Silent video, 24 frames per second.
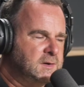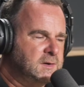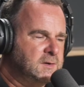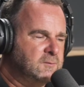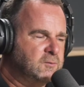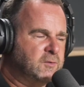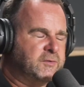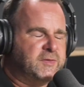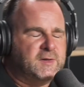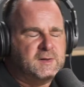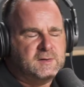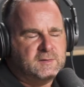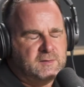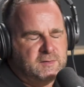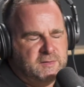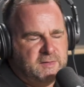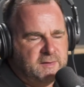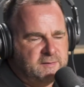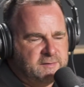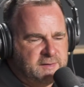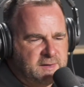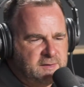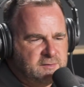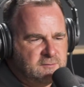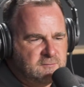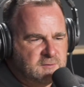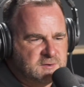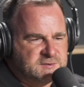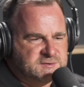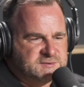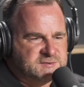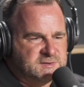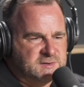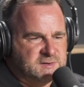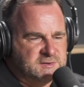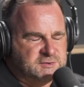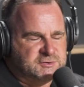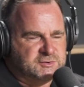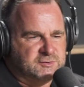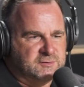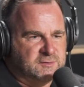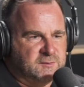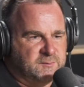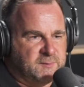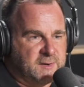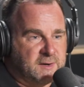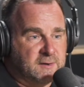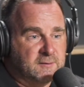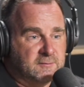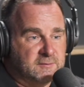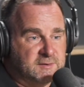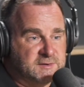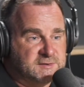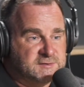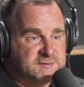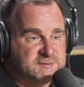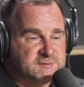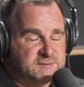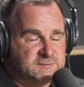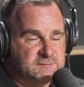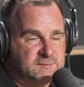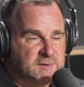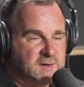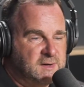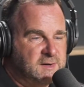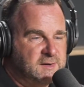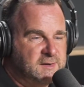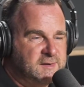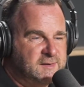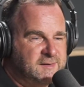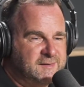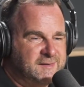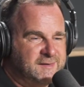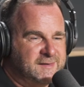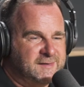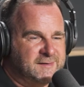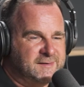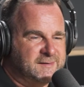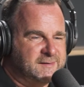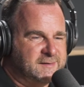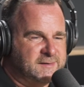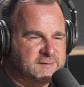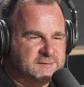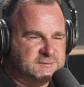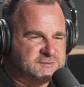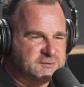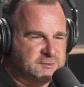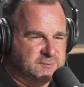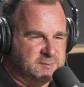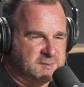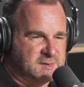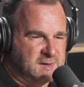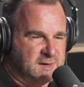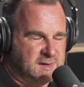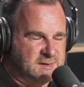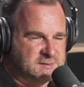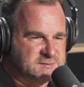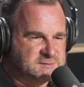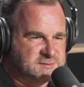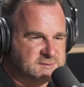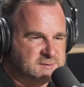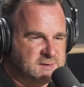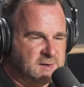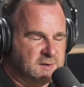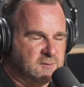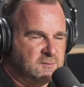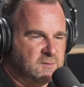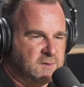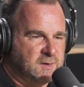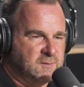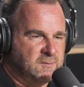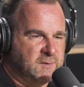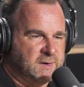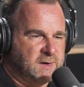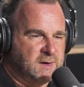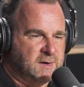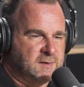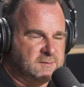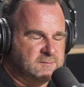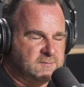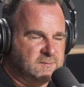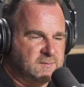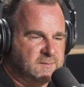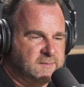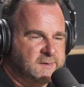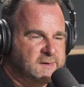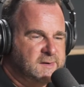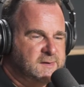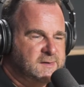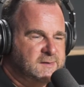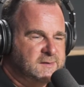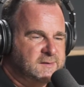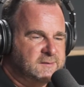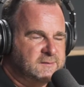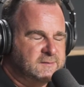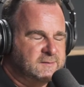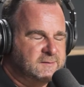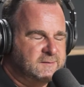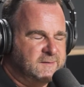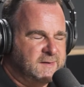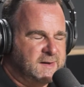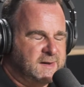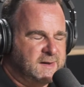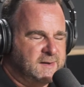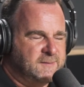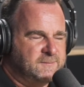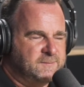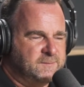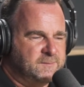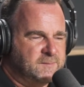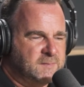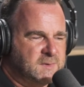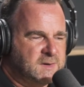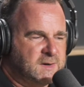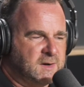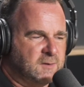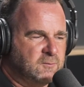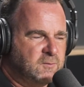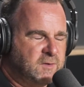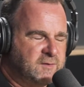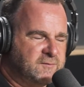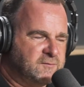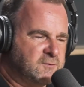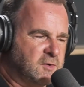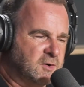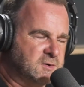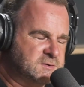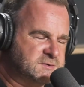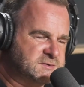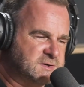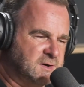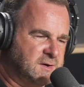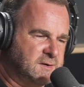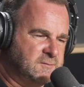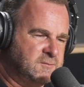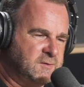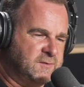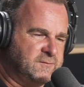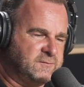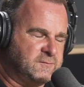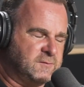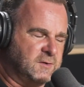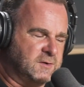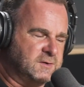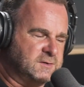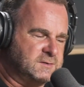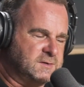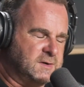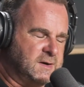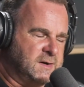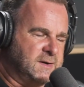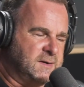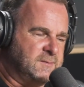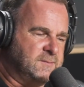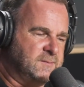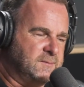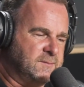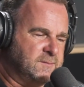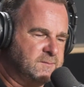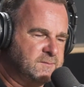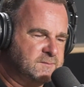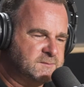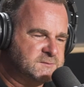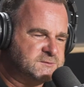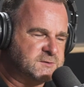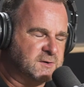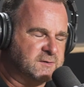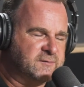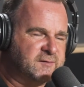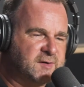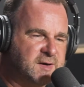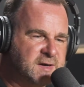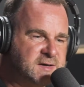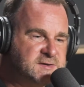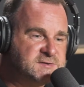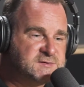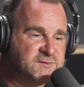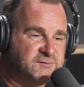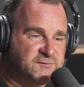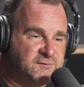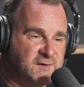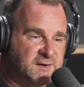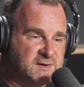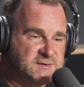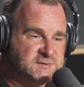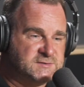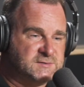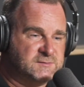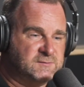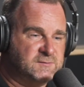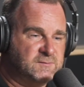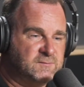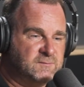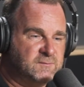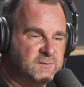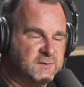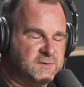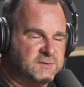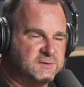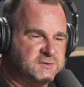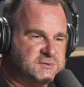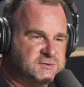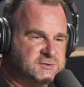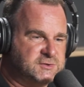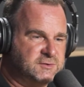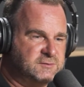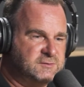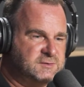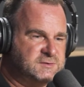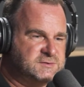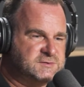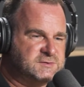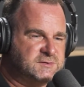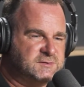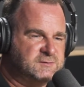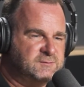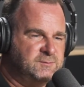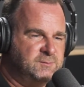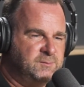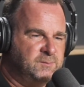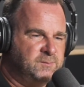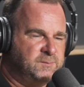Well, they're the ones that issue the penalties in supercars. You know, we don't... you know, we've got sort of an interface with the stewards...